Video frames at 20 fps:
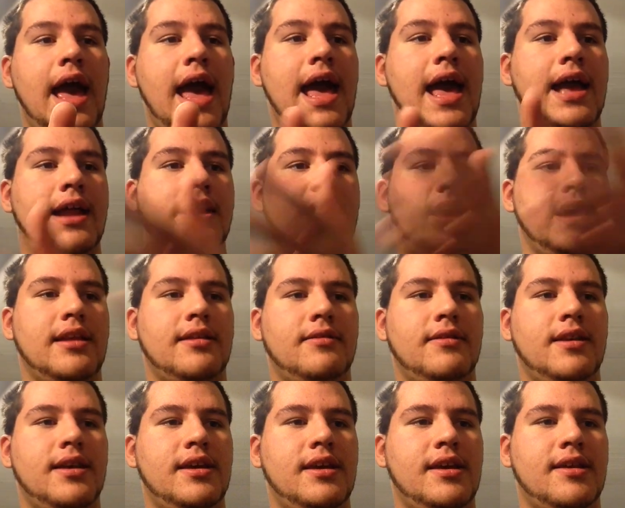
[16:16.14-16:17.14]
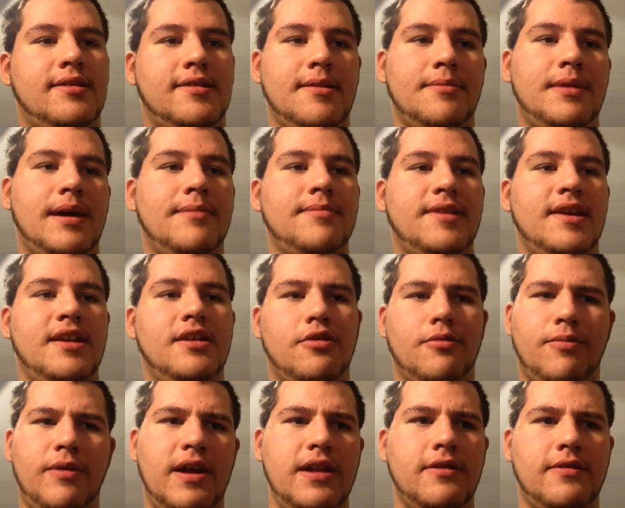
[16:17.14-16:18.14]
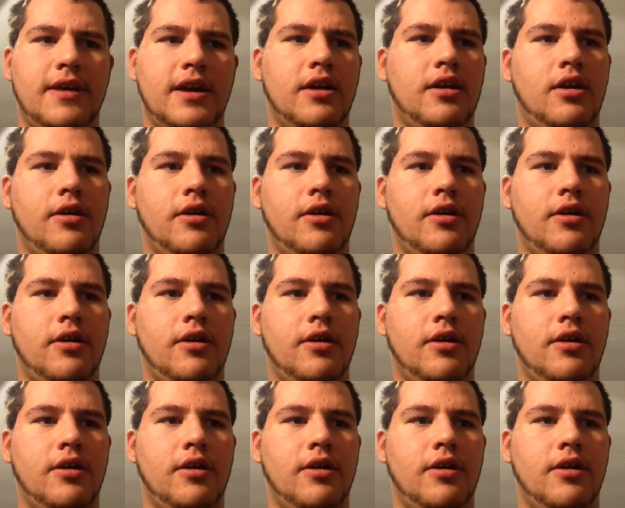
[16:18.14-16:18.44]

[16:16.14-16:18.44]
and it it sometimes in your brain you think,